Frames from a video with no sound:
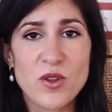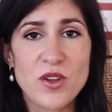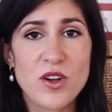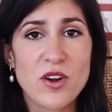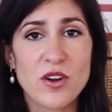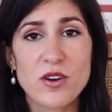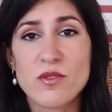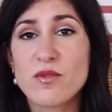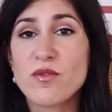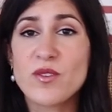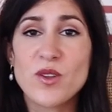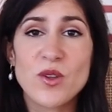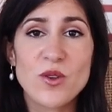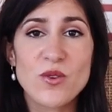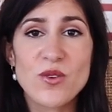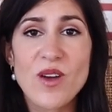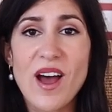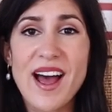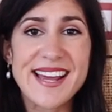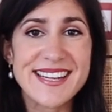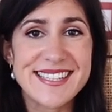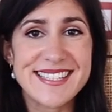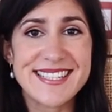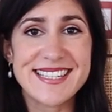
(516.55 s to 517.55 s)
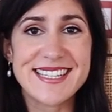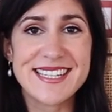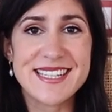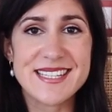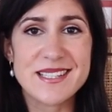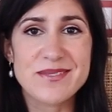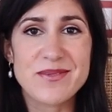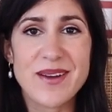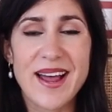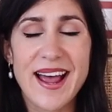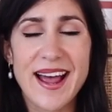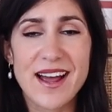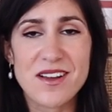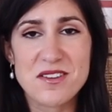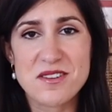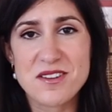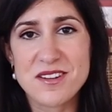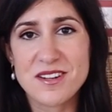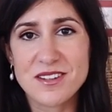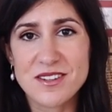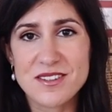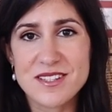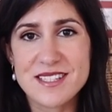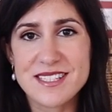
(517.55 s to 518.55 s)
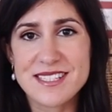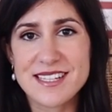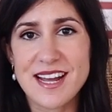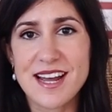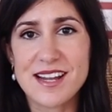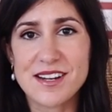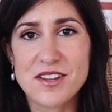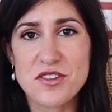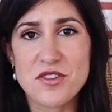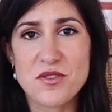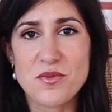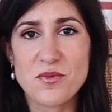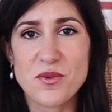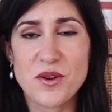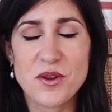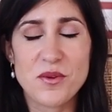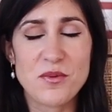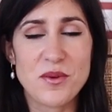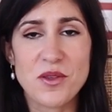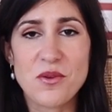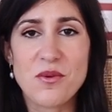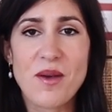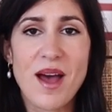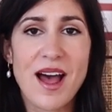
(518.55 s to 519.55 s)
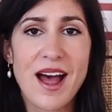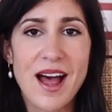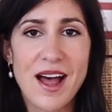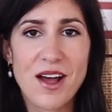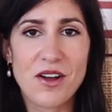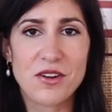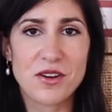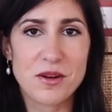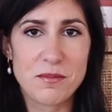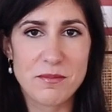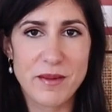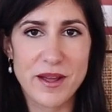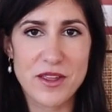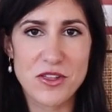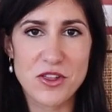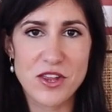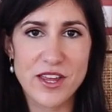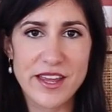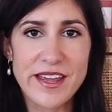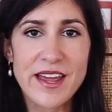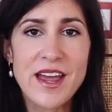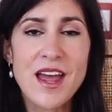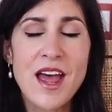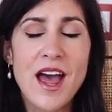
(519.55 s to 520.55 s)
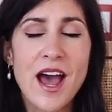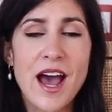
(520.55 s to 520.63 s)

You got a few ideas for how you can look stylish at work when you are on a budget.